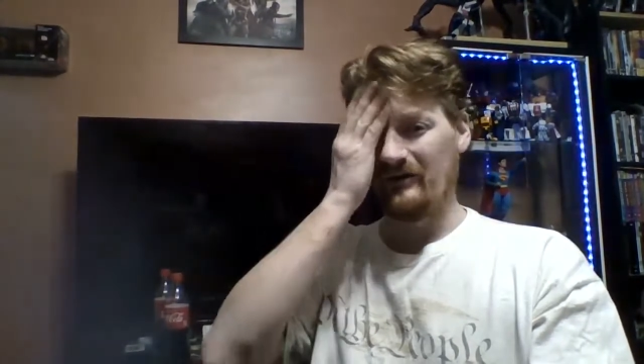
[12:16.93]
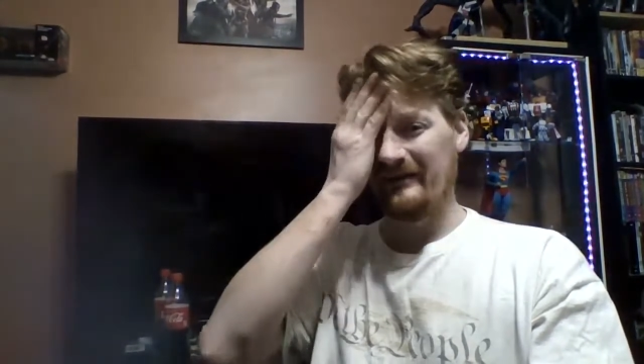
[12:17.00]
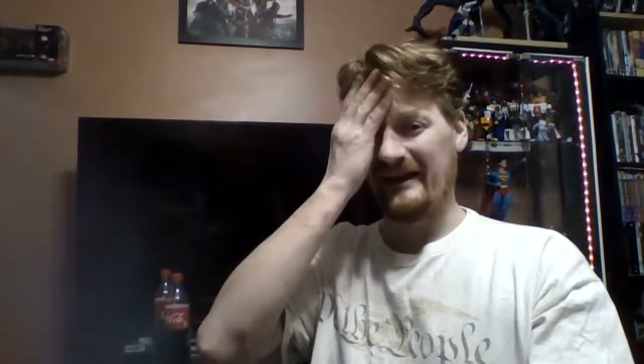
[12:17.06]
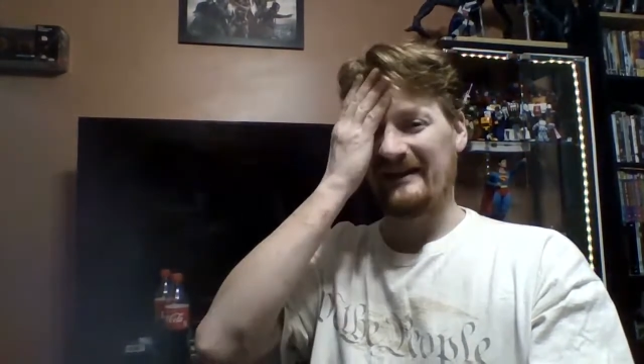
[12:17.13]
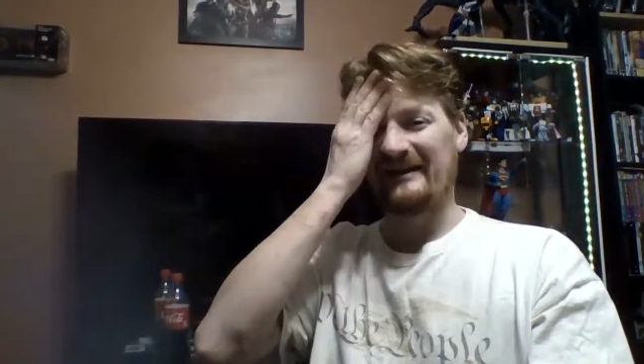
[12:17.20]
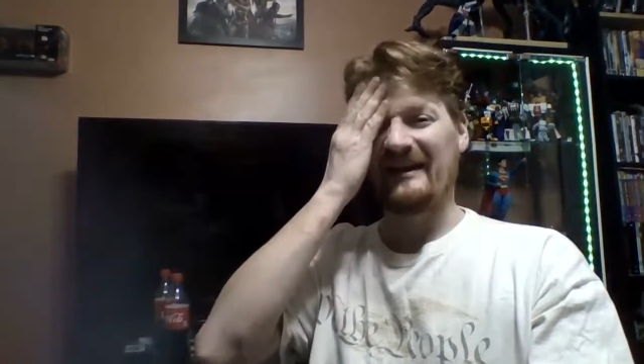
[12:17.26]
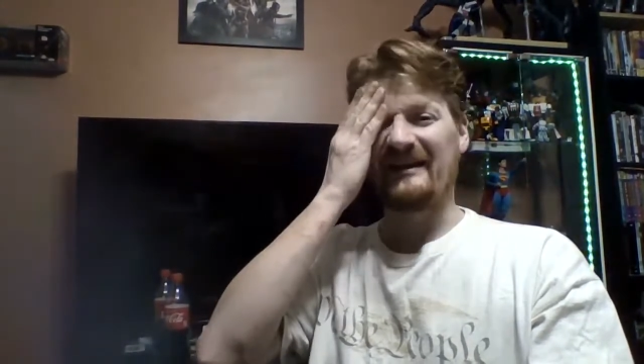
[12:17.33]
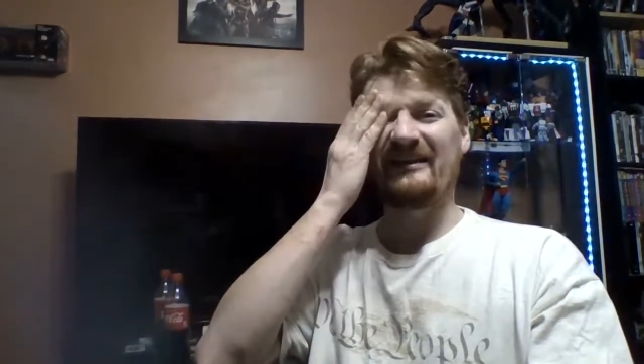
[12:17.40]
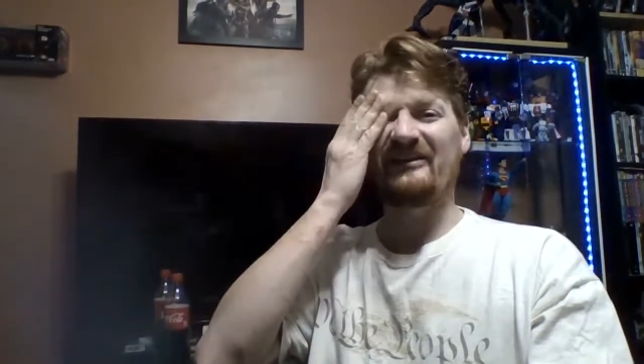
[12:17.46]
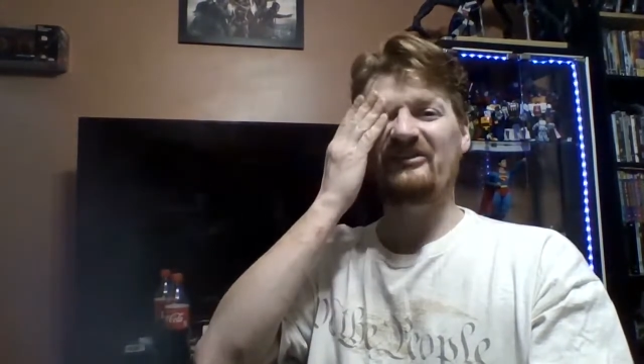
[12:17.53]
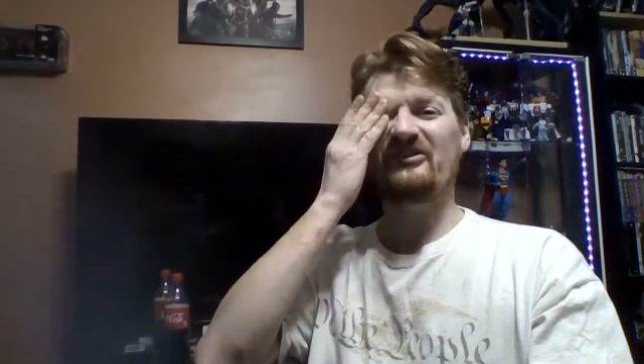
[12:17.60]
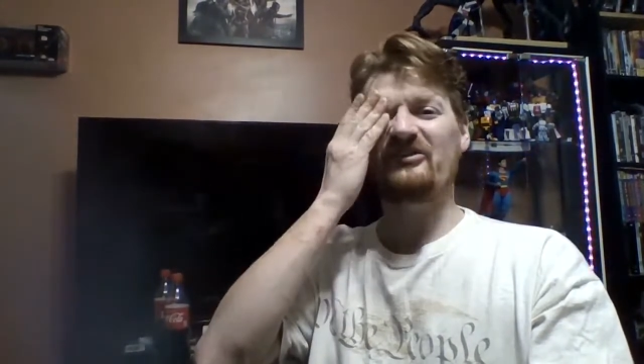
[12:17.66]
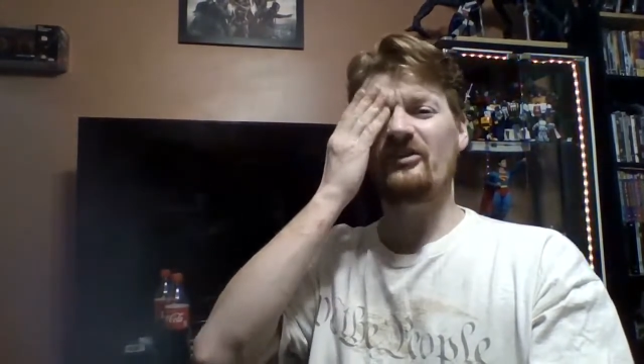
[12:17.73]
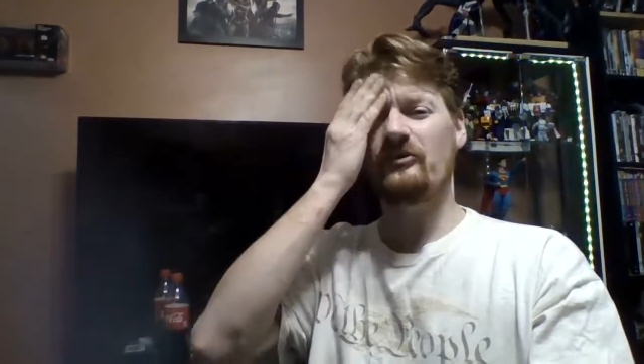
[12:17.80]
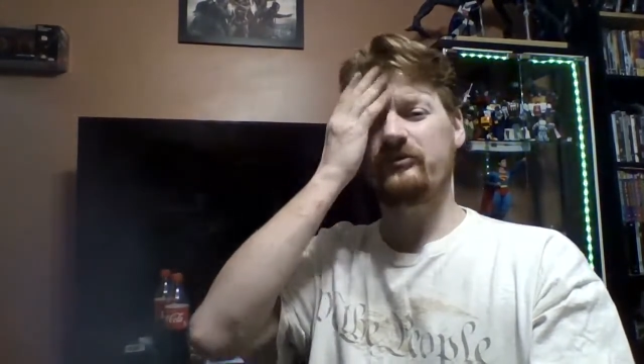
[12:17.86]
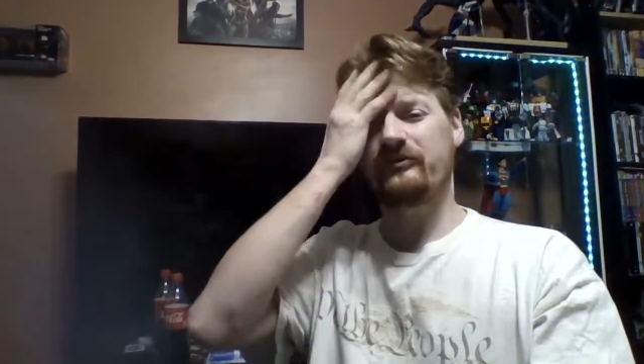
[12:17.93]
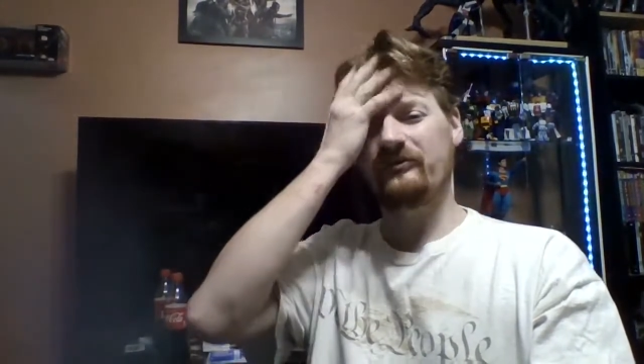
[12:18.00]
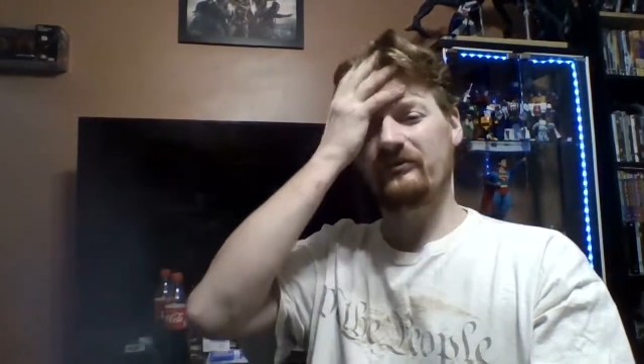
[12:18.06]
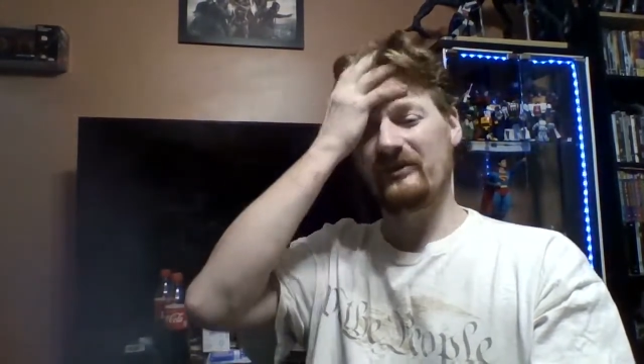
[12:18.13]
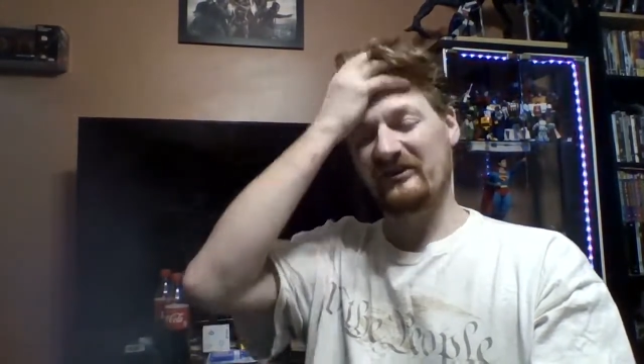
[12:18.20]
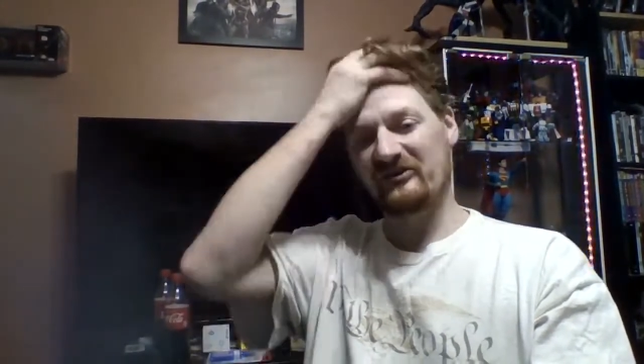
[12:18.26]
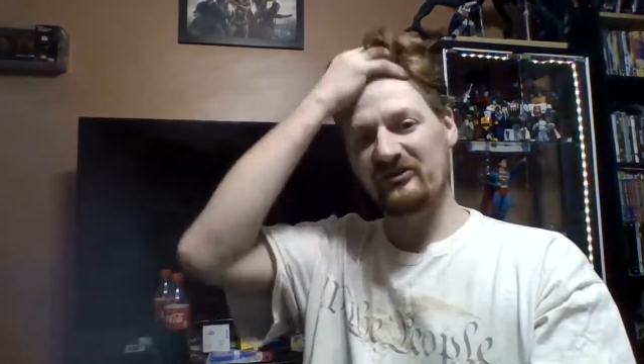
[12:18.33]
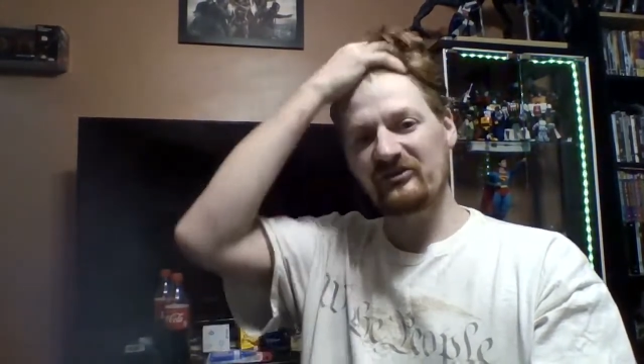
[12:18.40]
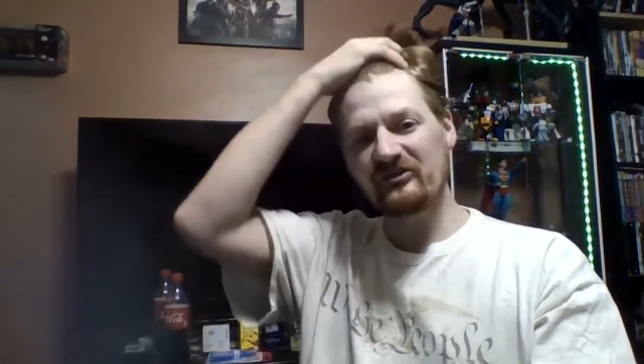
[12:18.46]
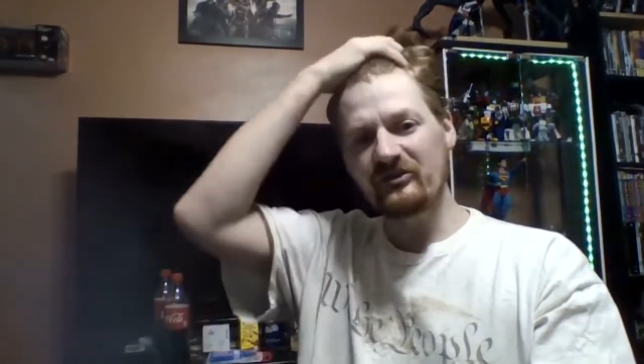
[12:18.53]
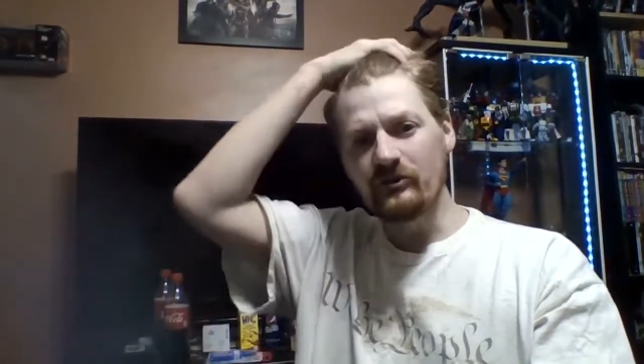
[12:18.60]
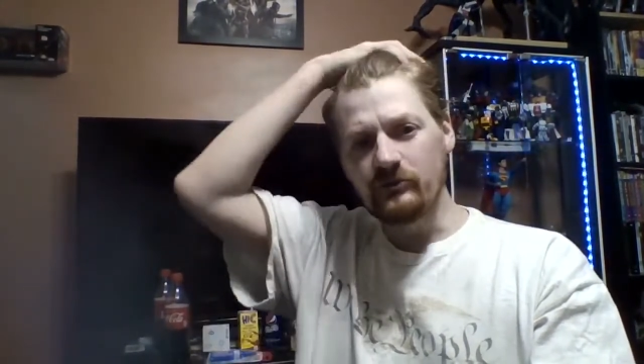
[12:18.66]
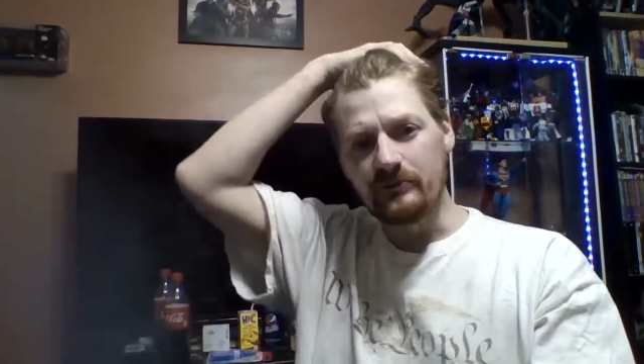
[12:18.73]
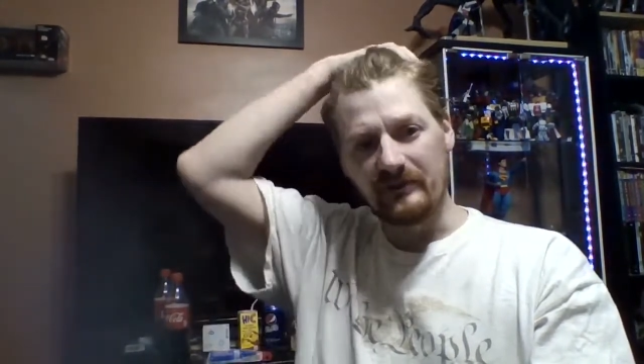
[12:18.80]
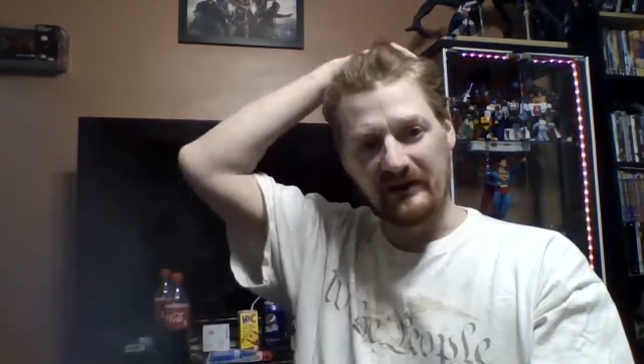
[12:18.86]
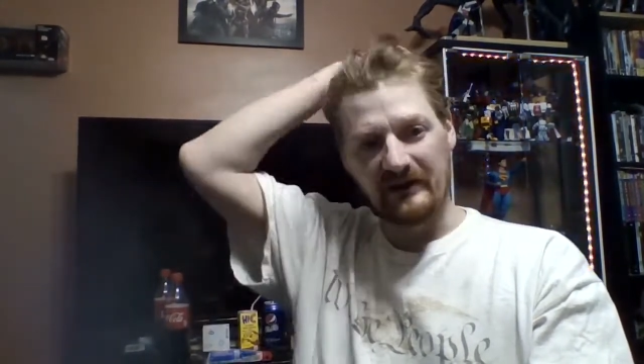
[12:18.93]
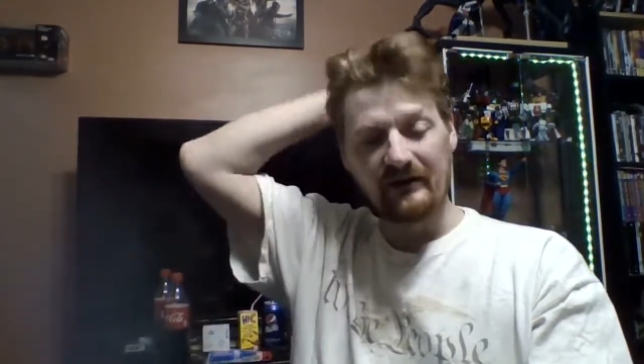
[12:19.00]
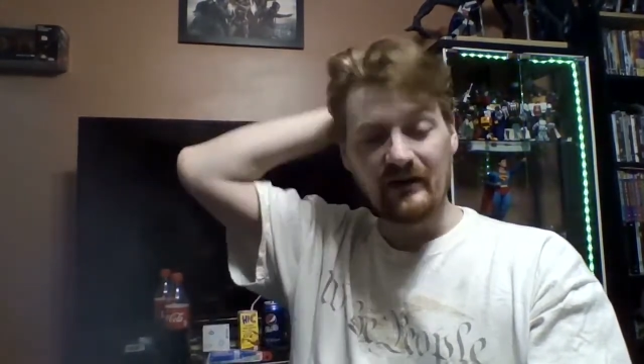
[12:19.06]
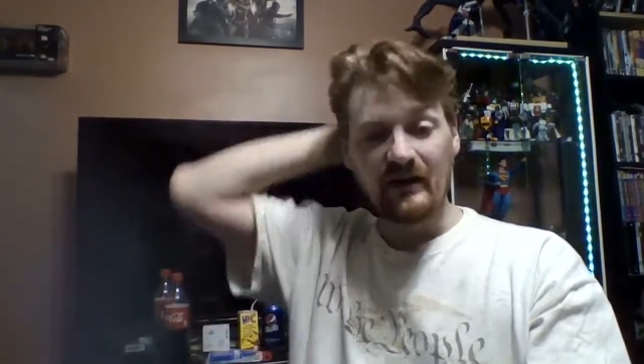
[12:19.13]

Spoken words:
that's stupid.